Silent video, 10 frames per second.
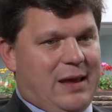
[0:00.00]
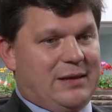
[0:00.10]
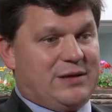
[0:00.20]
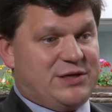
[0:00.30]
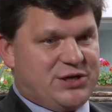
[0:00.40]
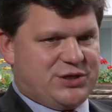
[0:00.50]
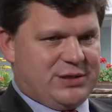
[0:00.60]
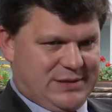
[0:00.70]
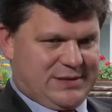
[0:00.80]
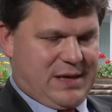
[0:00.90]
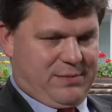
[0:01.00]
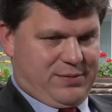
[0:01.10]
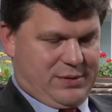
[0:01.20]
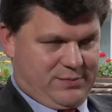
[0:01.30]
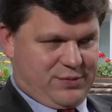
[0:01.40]
an additional step
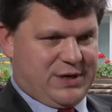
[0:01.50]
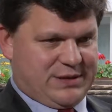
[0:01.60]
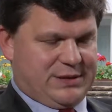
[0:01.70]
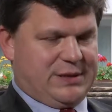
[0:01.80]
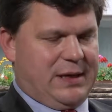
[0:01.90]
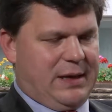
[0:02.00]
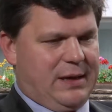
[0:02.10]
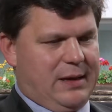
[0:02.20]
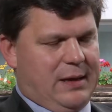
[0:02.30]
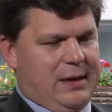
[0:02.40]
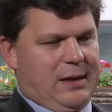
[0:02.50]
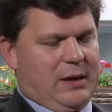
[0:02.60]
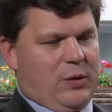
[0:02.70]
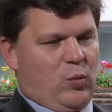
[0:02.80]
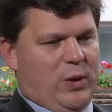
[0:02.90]
presently.
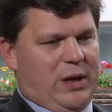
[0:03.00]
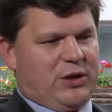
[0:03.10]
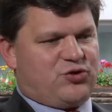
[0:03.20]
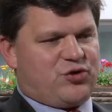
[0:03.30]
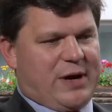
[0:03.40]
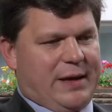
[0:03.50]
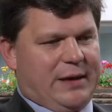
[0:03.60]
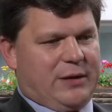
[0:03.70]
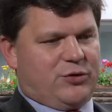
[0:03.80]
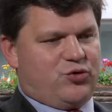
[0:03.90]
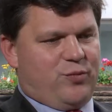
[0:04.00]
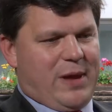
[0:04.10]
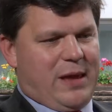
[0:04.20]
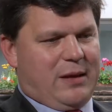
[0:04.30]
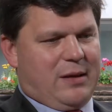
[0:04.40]
We try to
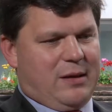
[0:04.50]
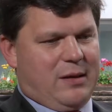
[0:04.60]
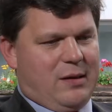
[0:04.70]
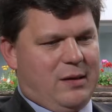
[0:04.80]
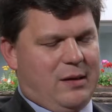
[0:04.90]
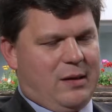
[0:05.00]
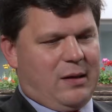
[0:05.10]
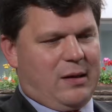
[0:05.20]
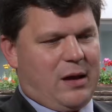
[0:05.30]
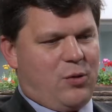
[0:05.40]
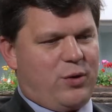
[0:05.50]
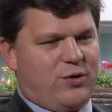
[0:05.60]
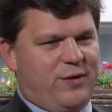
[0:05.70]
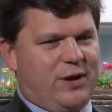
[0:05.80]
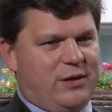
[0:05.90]
make our
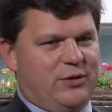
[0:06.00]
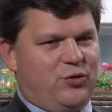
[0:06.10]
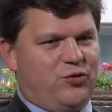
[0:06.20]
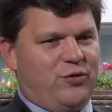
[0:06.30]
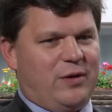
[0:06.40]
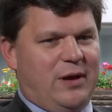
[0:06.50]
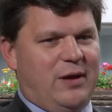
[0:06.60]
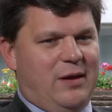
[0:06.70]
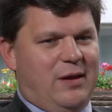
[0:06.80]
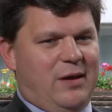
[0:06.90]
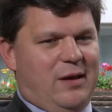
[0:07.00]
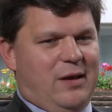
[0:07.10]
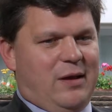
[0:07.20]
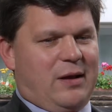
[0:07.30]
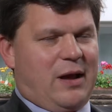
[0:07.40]
curricula not only
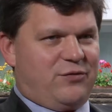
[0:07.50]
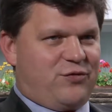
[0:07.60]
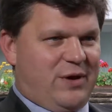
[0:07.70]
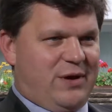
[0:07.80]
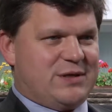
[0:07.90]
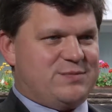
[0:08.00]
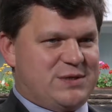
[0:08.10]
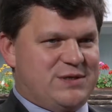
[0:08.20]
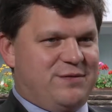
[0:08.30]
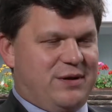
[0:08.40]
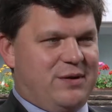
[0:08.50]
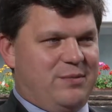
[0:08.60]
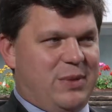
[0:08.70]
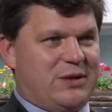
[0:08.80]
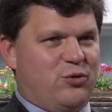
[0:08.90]
country specific,
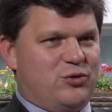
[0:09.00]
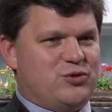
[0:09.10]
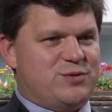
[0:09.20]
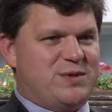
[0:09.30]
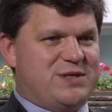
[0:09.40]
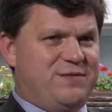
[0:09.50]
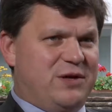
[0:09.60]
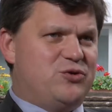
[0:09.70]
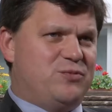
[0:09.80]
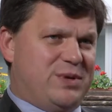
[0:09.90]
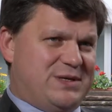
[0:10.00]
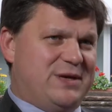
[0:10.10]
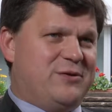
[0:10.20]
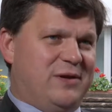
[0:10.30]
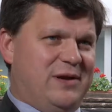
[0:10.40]
but also specific to a
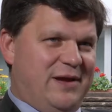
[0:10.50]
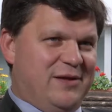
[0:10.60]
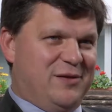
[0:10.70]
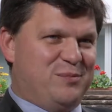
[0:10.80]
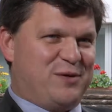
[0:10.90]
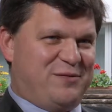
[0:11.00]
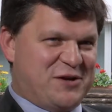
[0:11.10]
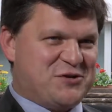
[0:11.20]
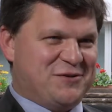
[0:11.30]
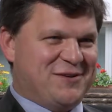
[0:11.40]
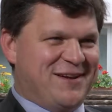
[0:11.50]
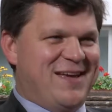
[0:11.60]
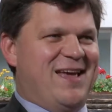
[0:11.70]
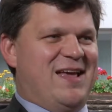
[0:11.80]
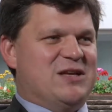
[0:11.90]
particular legal profession.
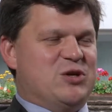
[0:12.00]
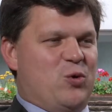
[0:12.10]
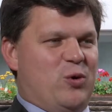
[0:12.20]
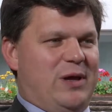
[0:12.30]
So